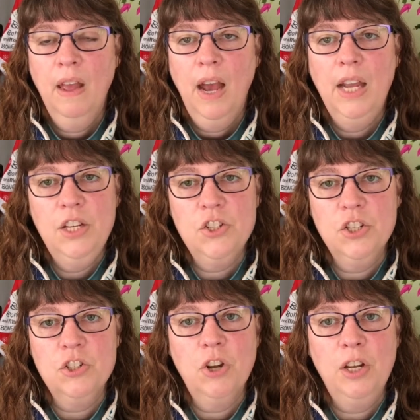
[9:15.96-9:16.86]

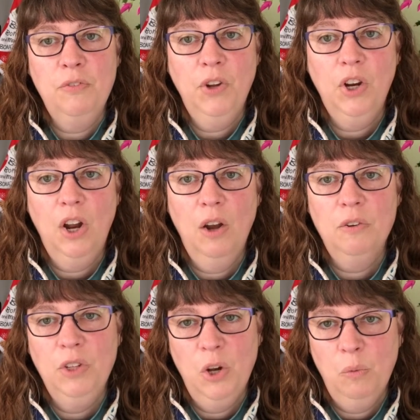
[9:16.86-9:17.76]
Ayesha trying to figure
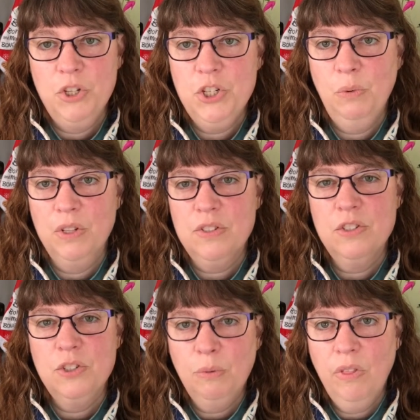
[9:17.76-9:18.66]
out, you know, what she wants to
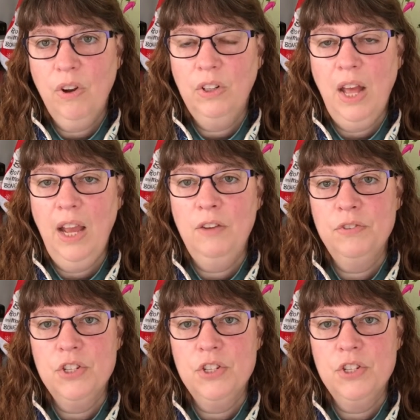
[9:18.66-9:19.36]
do with her life.